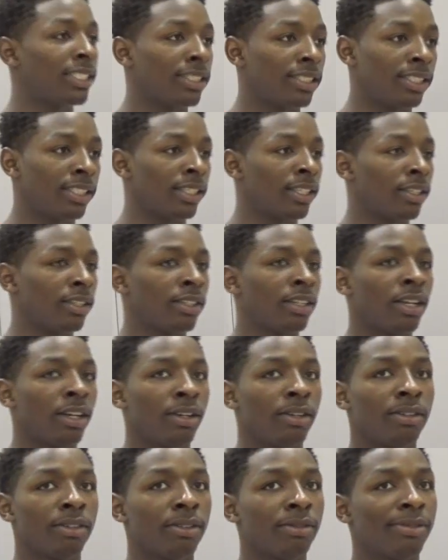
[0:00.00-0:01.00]
this year. You
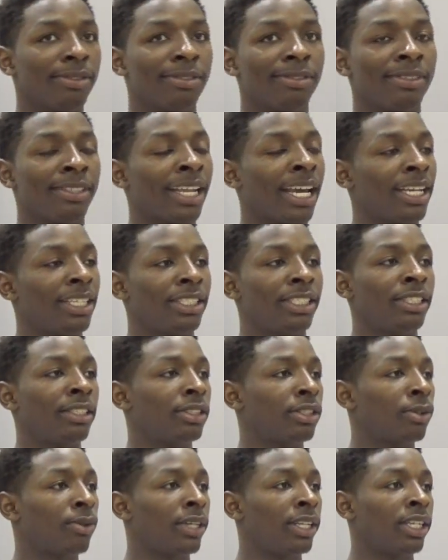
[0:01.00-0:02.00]
right. 19,
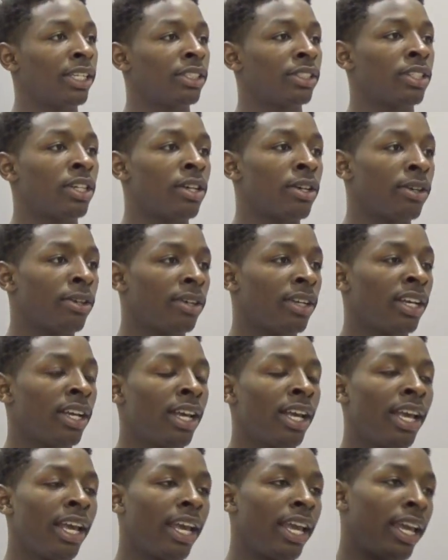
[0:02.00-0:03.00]
20 years old,
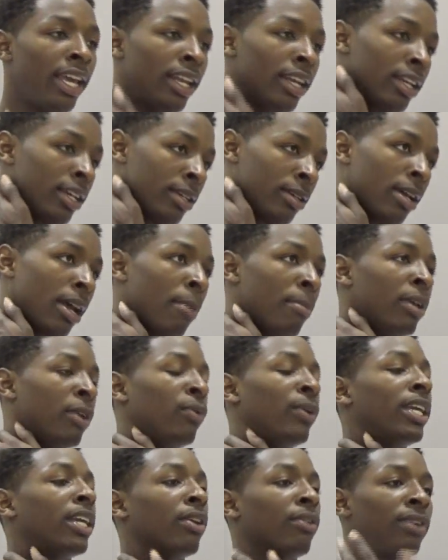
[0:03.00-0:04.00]
and uh, I mean
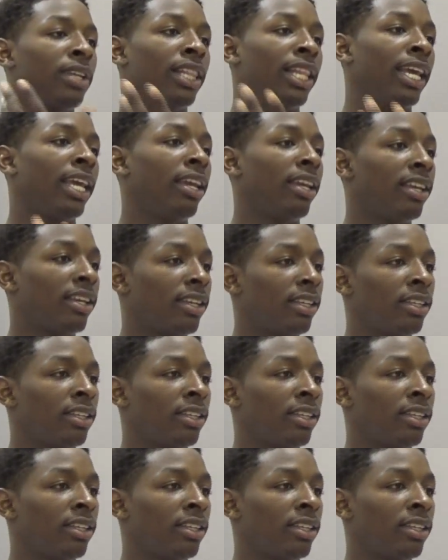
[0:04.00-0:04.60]
we can relate.